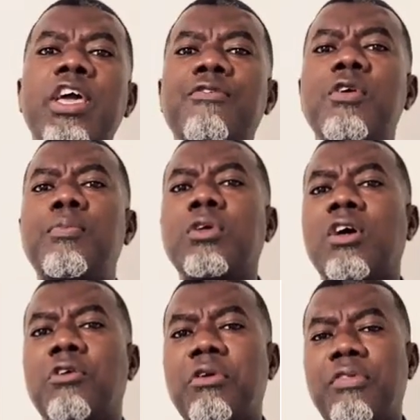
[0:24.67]
If you put
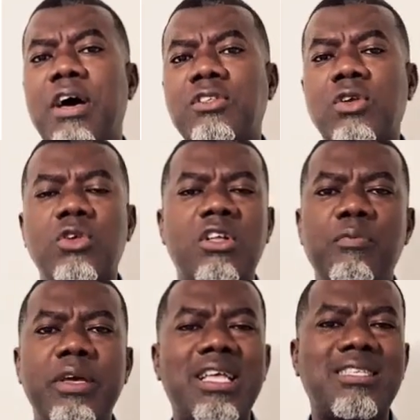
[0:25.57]
100,000, you'd
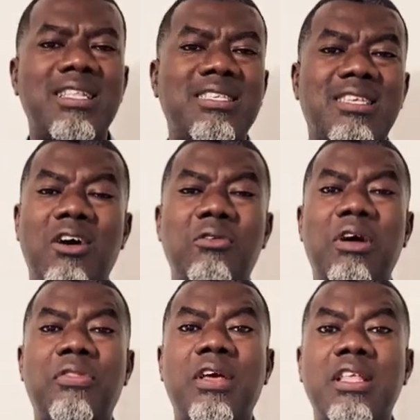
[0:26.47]
have made at least
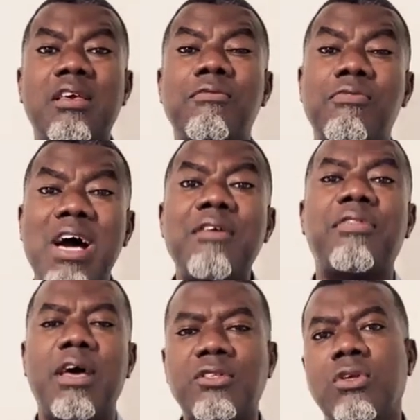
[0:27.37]

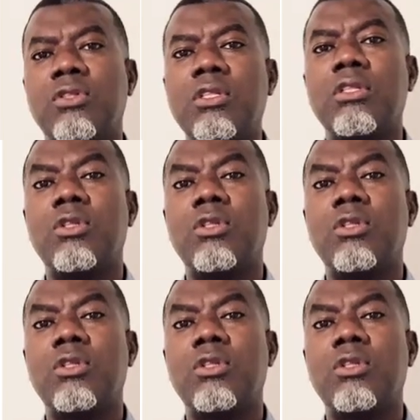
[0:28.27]
$135,000.